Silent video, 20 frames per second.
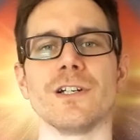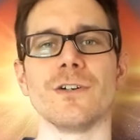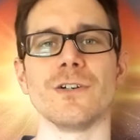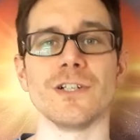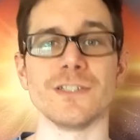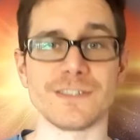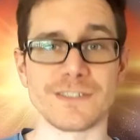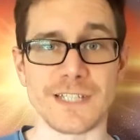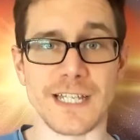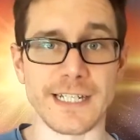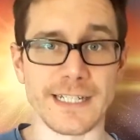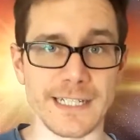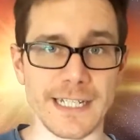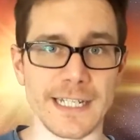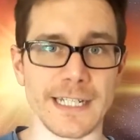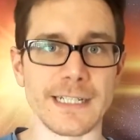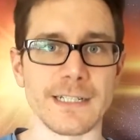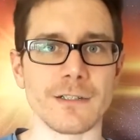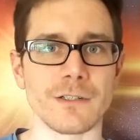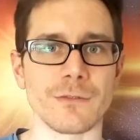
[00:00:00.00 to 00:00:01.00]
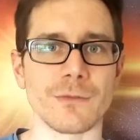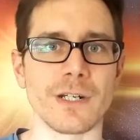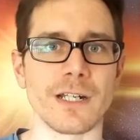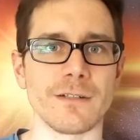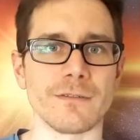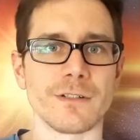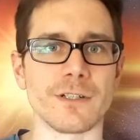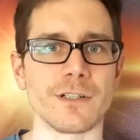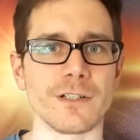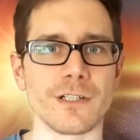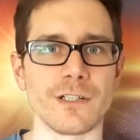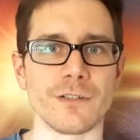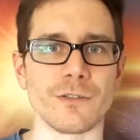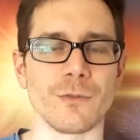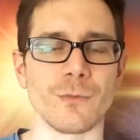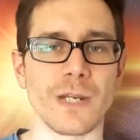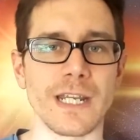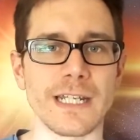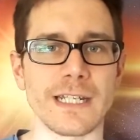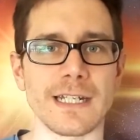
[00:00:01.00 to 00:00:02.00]
ascending or whatever, you're
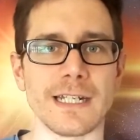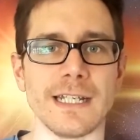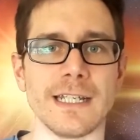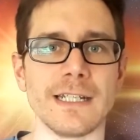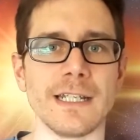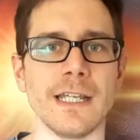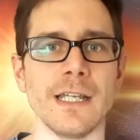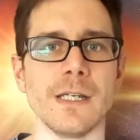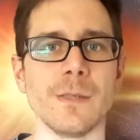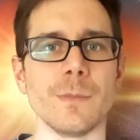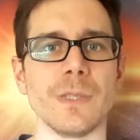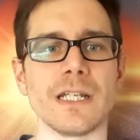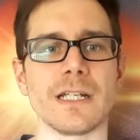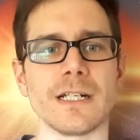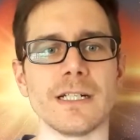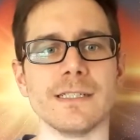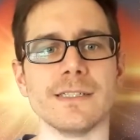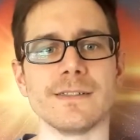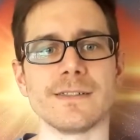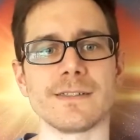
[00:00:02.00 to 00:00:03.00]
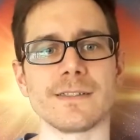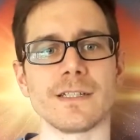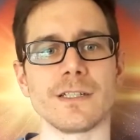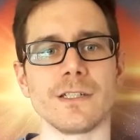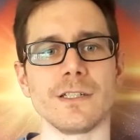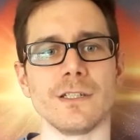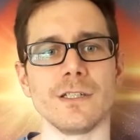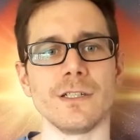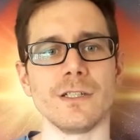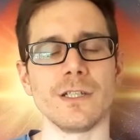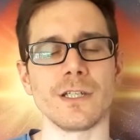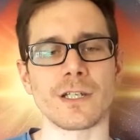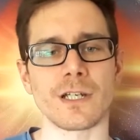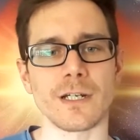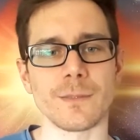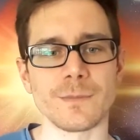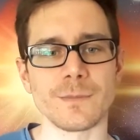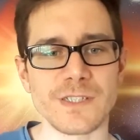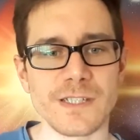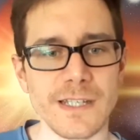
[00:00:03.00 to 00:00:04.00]
awakening, because it
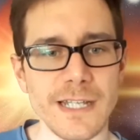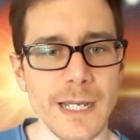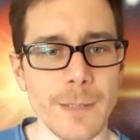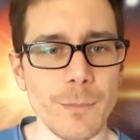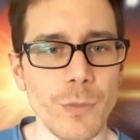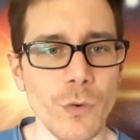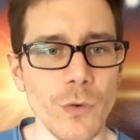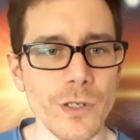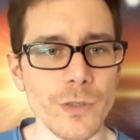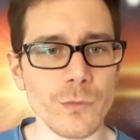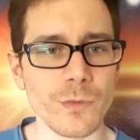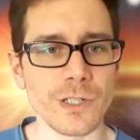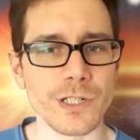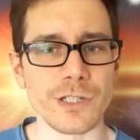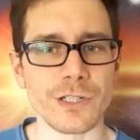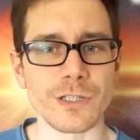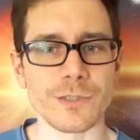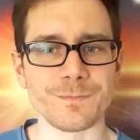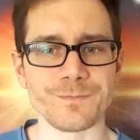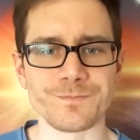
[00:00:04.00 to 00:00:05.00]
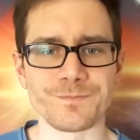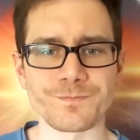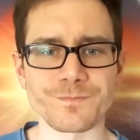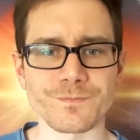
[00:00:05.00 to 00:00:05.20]
comes to that point where you're